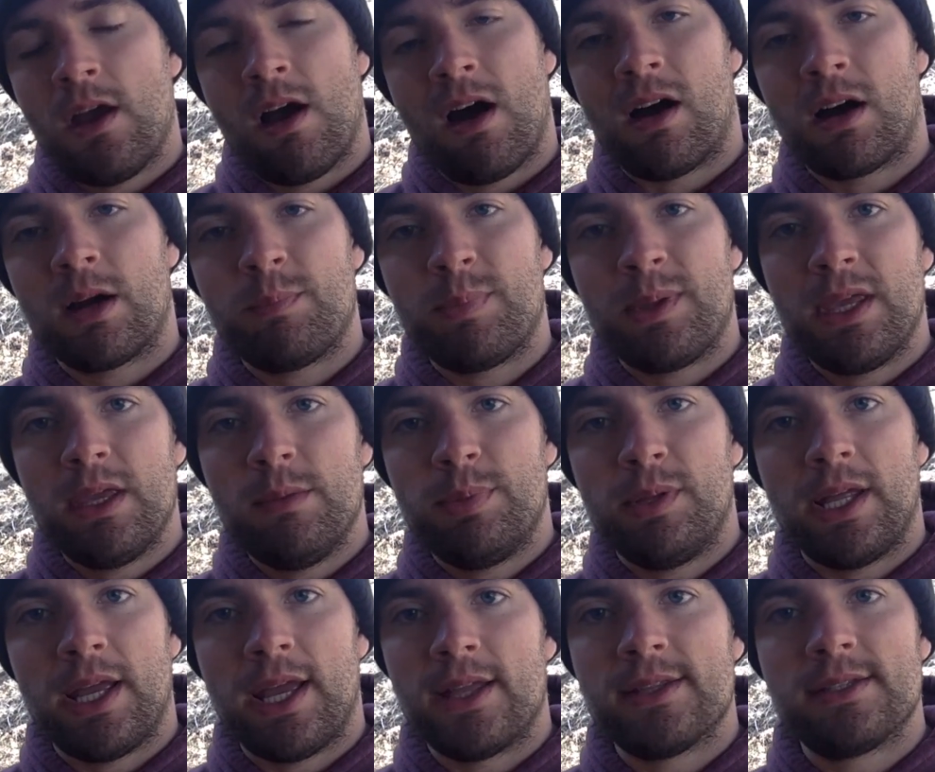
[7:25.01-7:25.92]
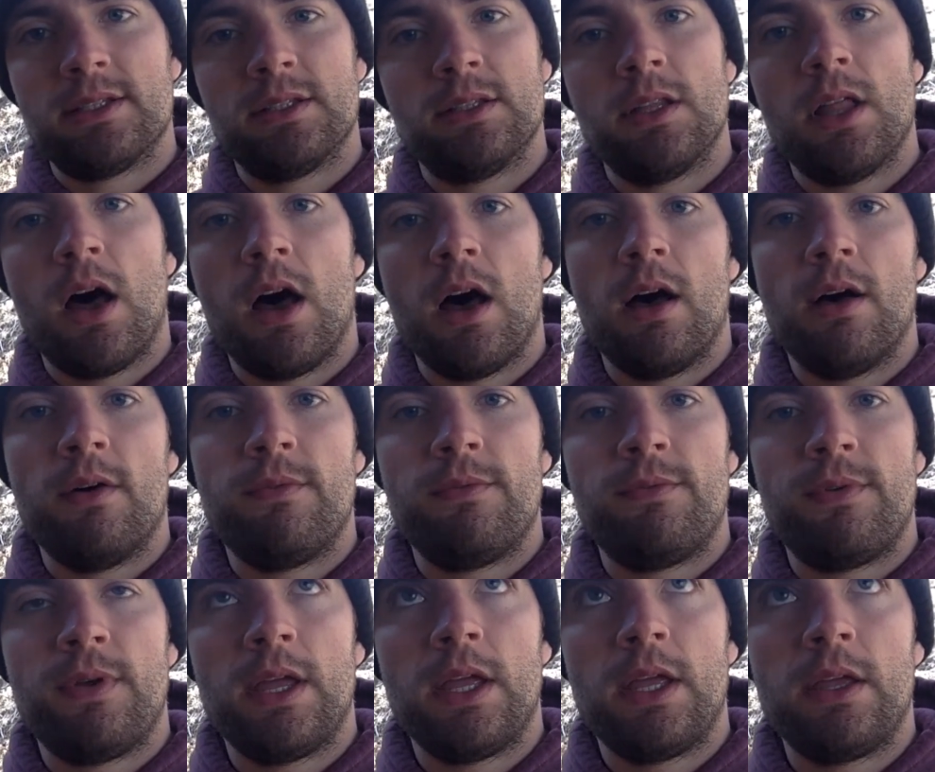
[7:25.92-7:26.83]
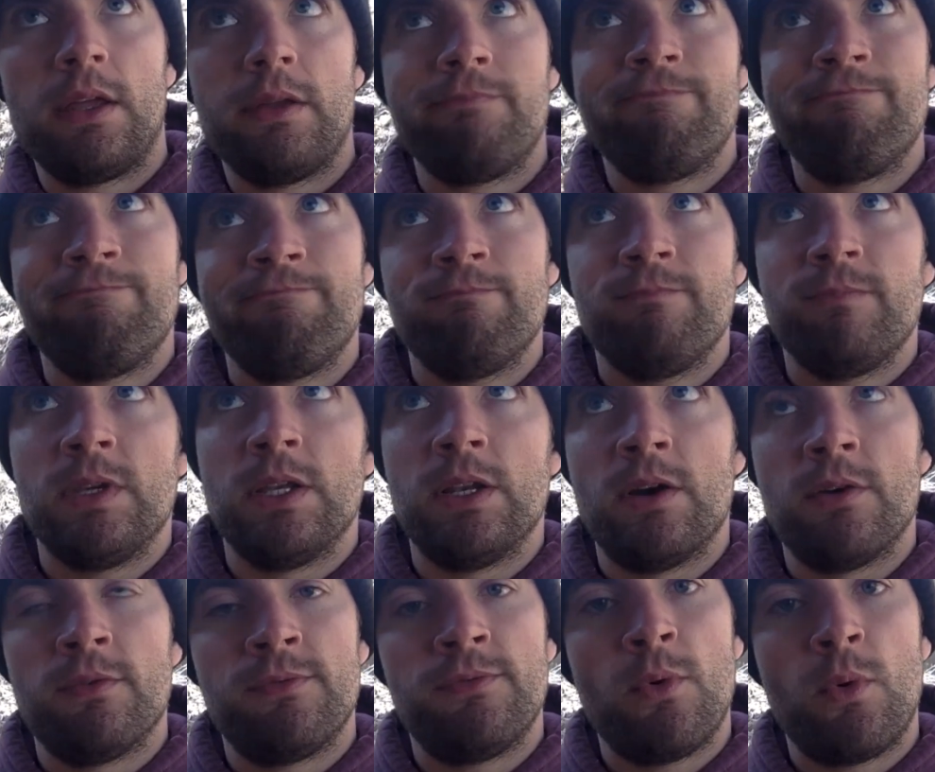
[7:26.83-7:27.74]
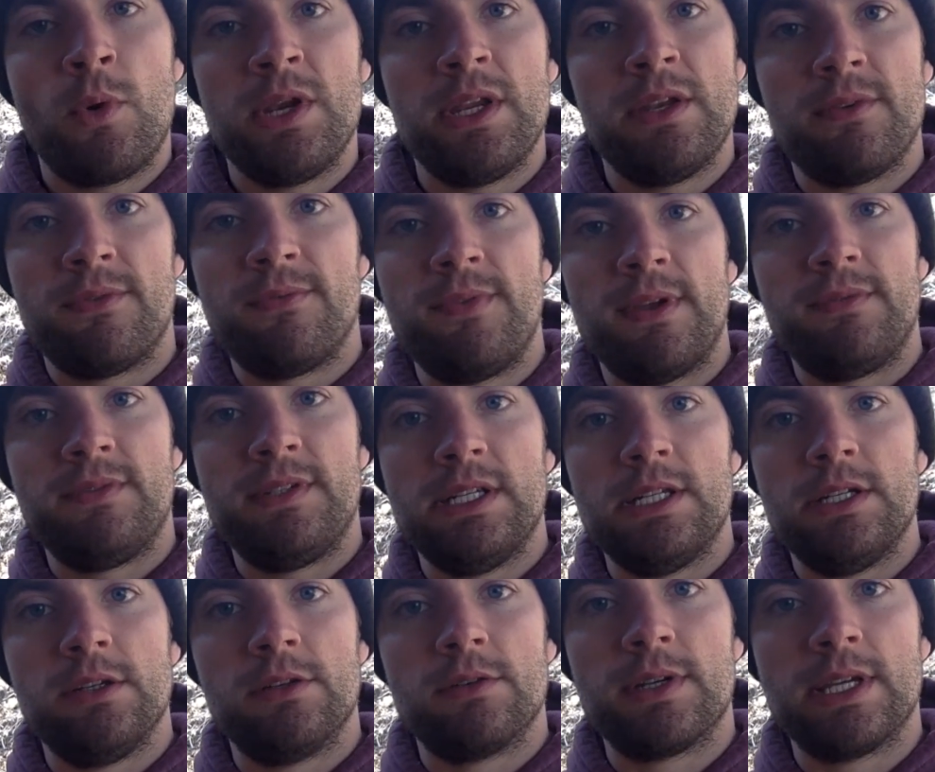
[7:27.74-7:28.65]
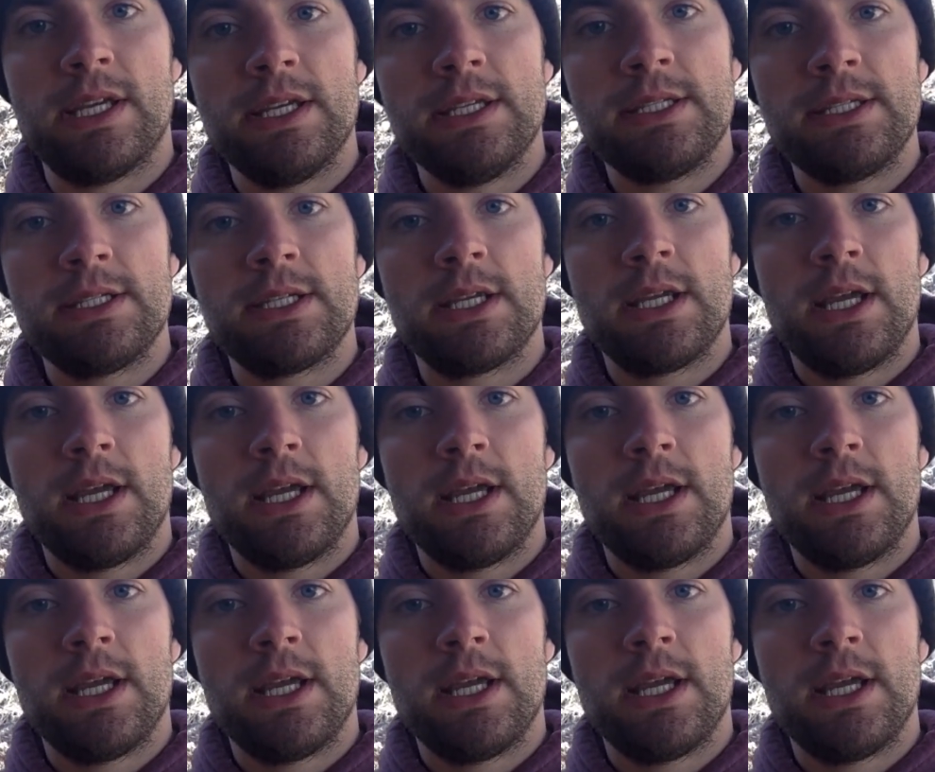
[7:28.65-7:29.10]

Our pea plants love 40 to 50 degrees.